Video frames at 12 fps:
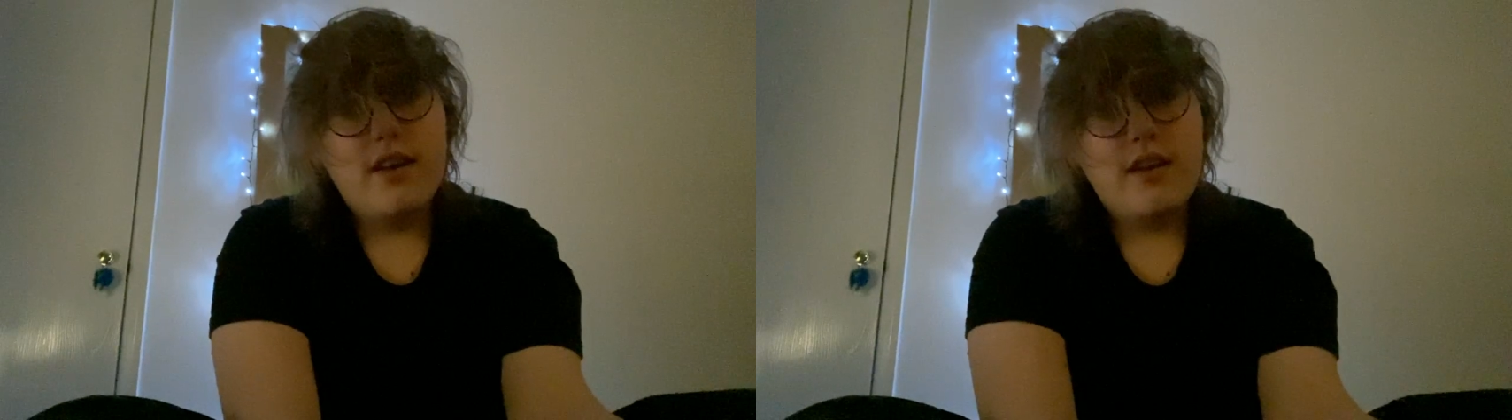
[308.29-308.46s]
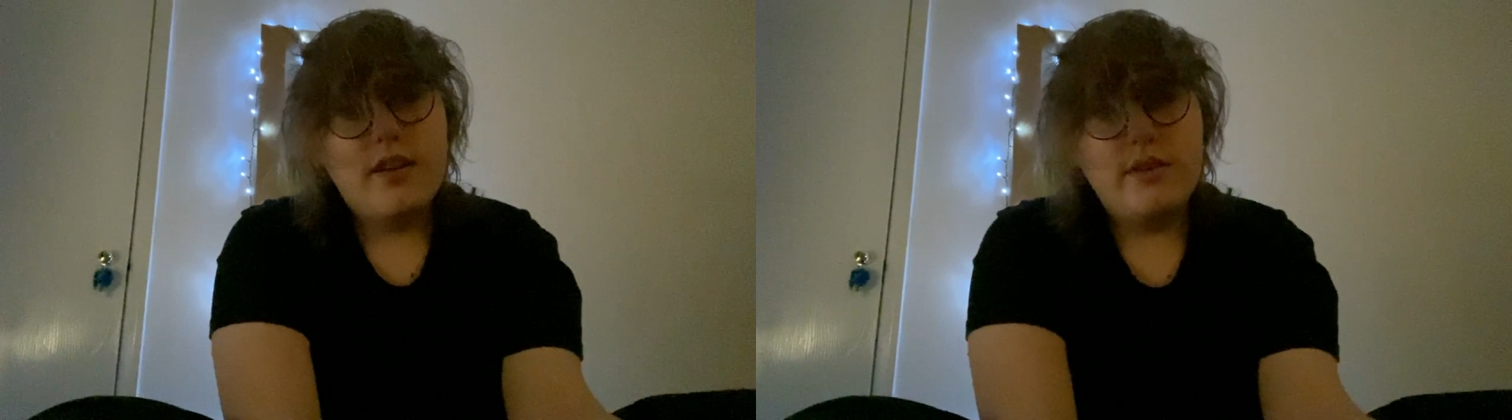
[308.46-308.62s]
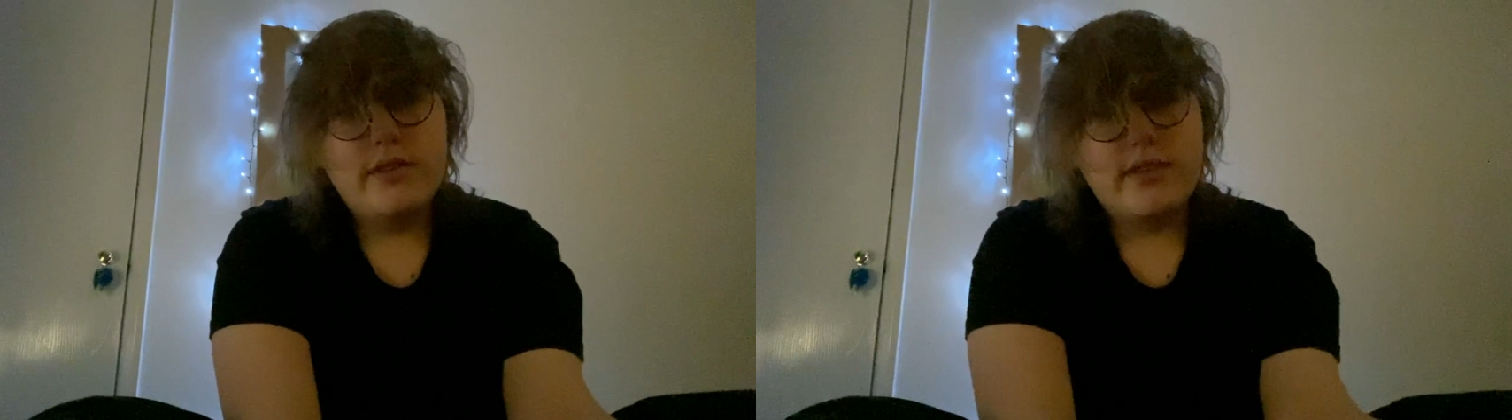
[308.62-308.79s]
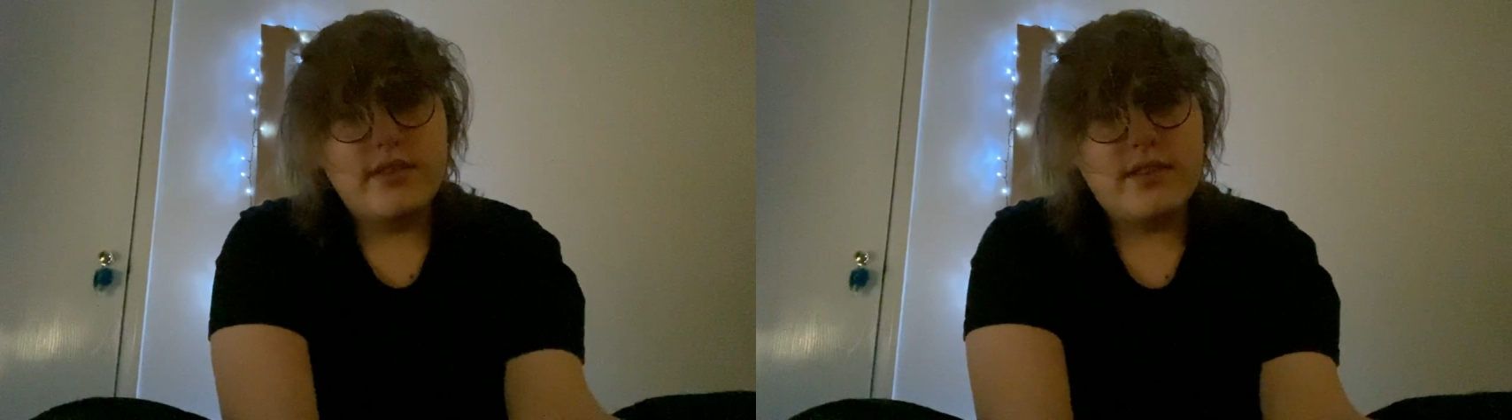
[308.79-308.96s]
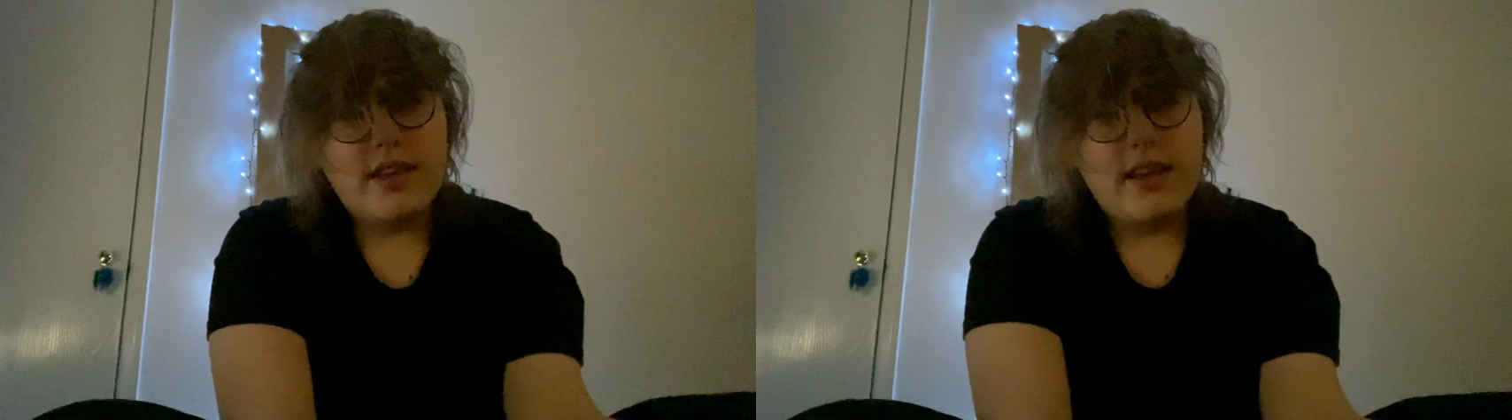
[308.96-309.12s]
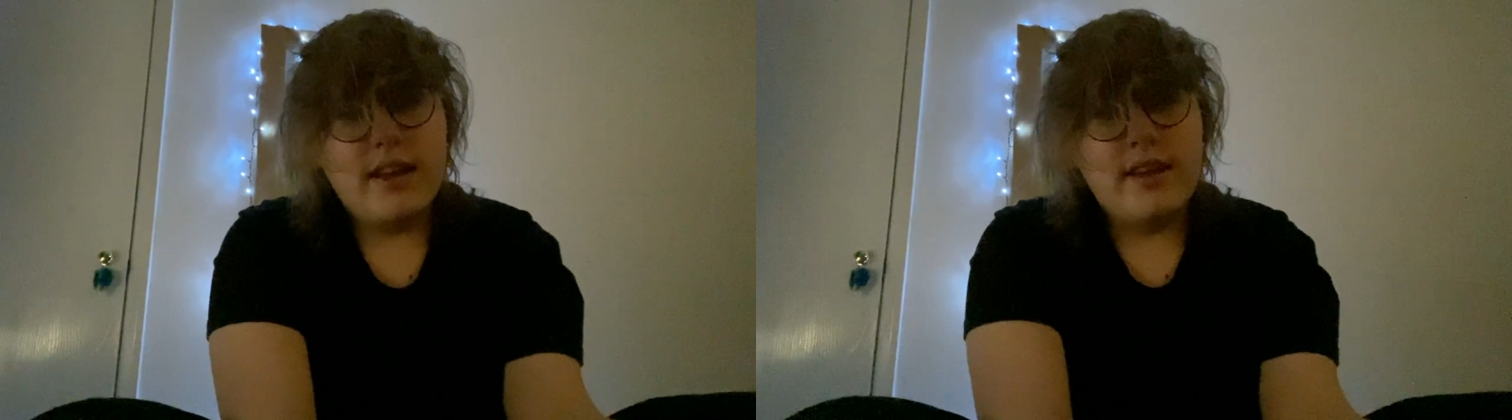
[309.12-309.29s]
who's to
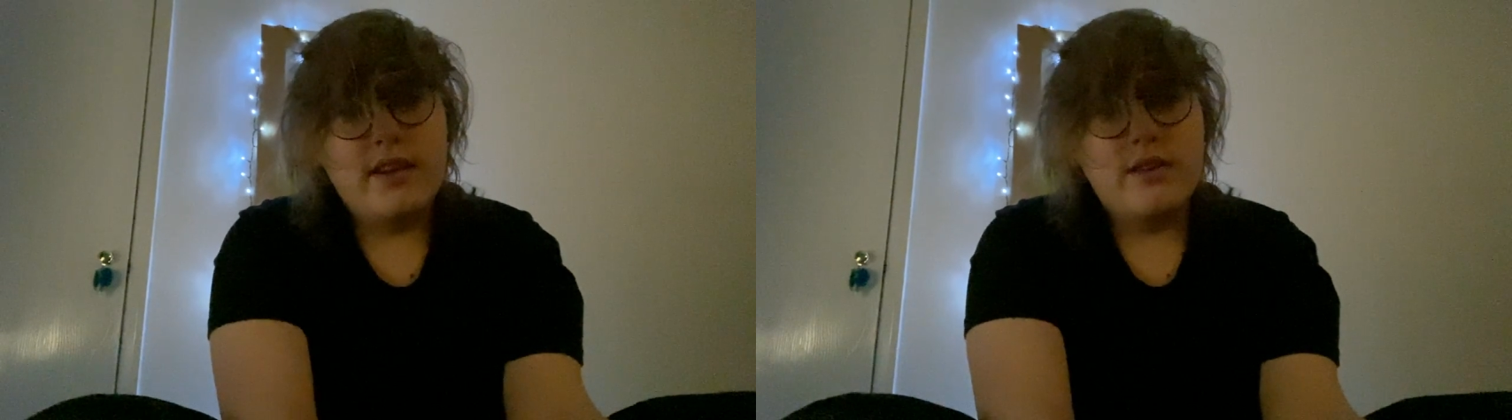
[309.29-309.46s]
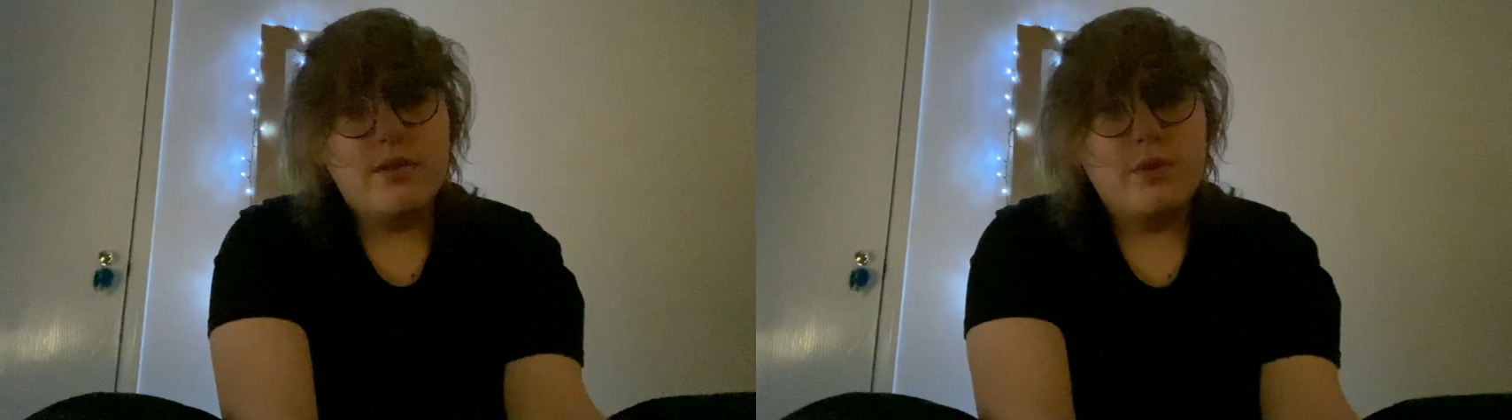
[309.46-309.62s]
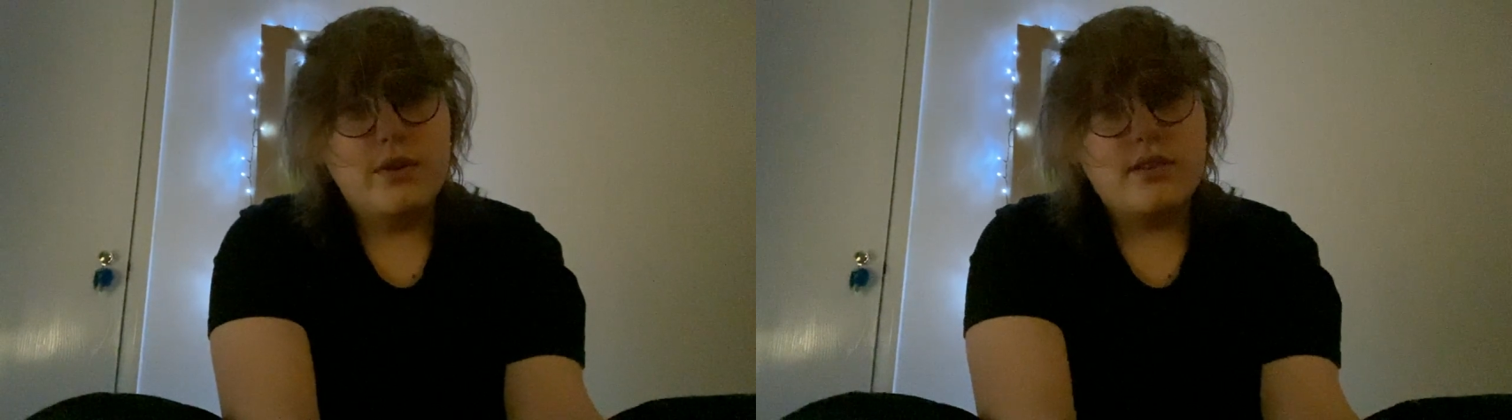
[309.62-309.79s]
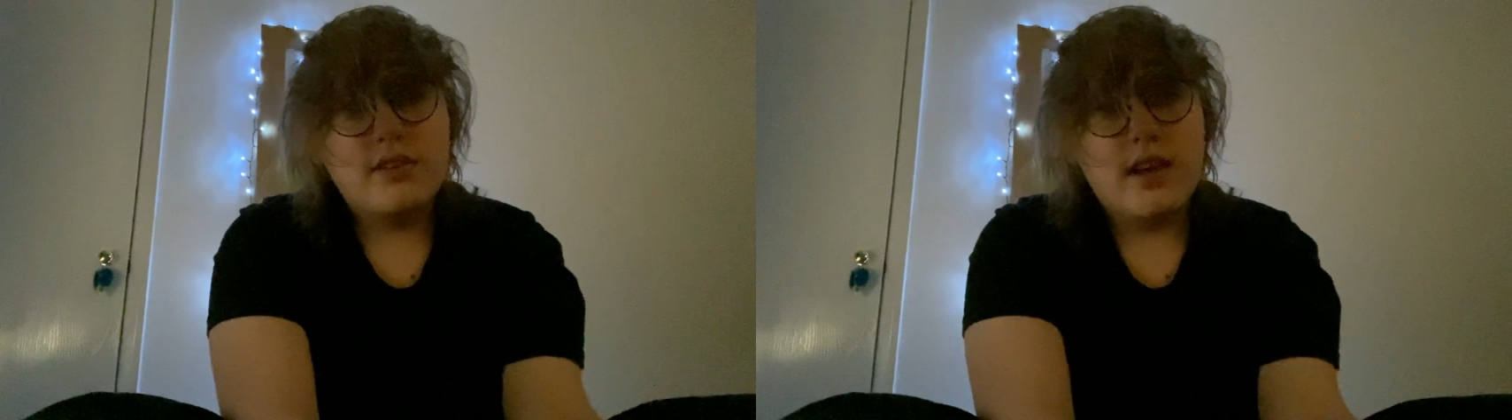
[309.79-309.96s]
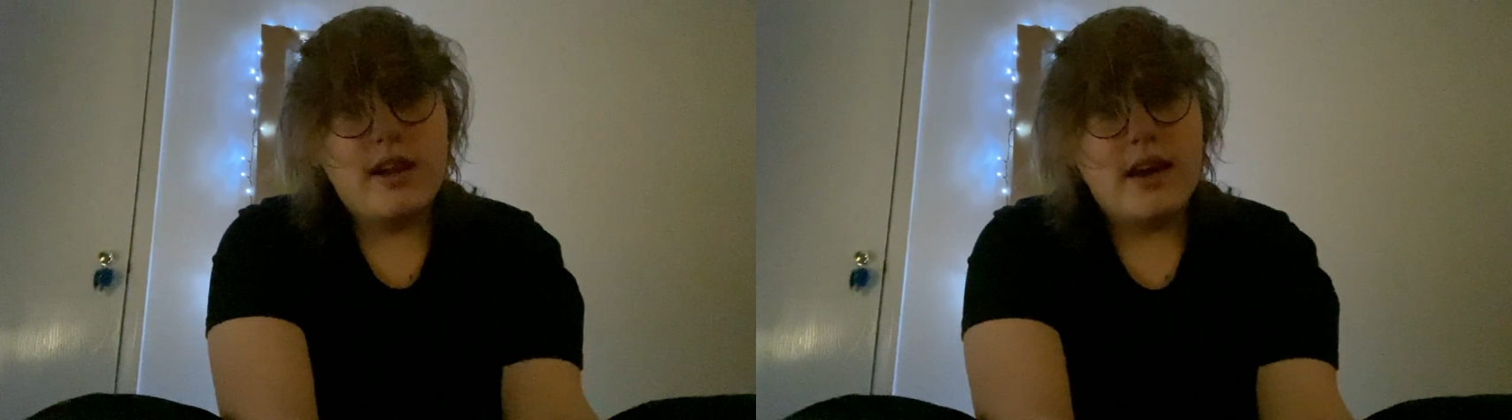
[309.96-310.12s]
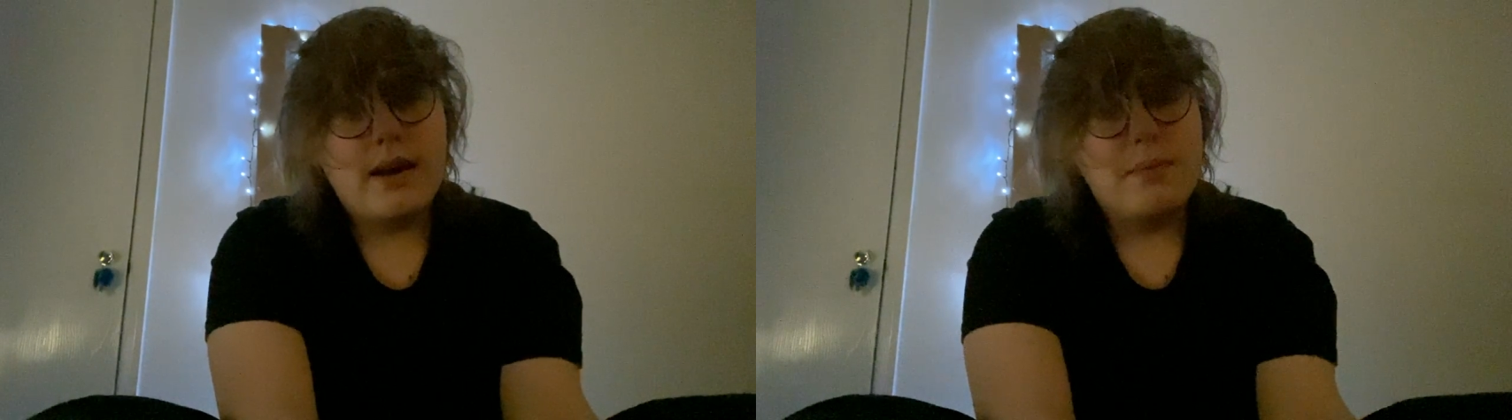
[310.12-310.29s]
say what's
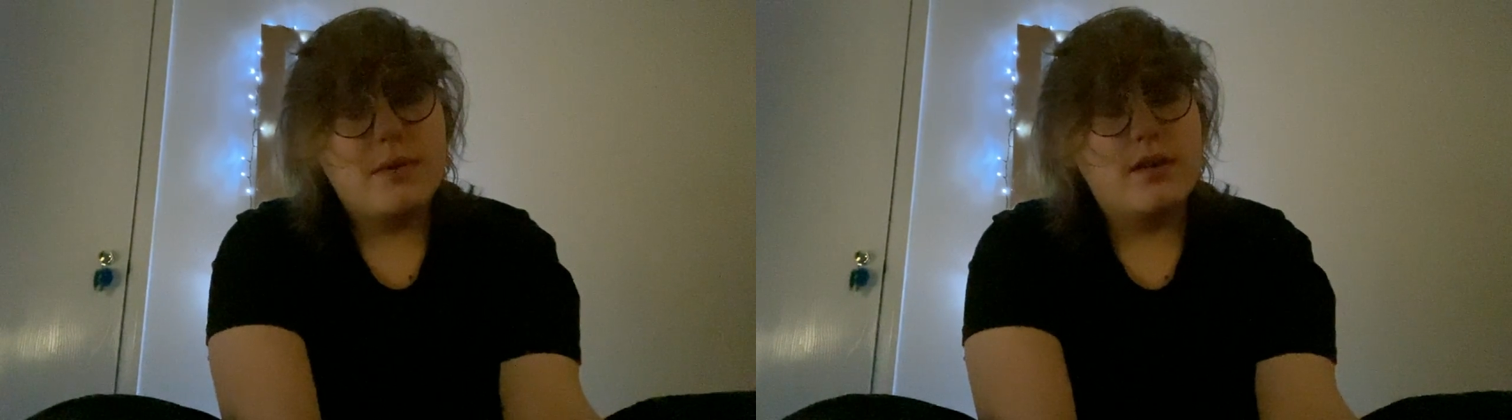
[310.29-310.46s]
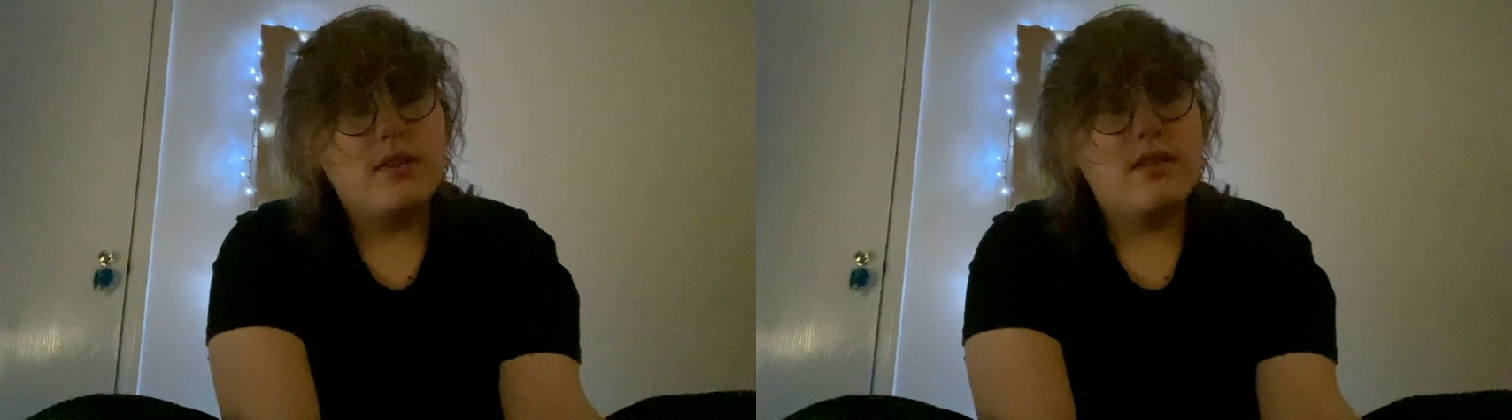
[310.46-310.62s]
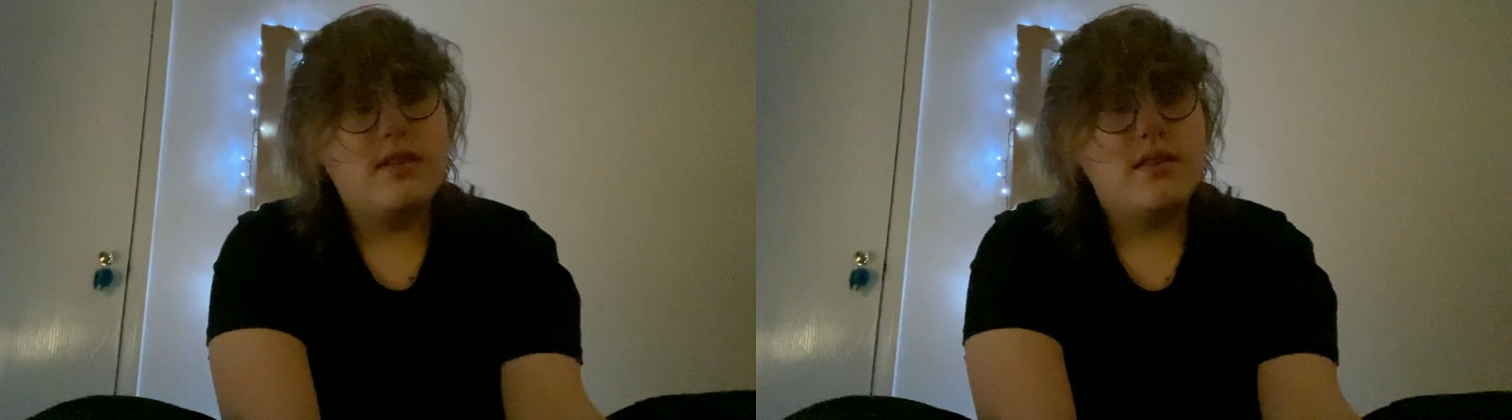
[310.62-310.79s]
gonna happen?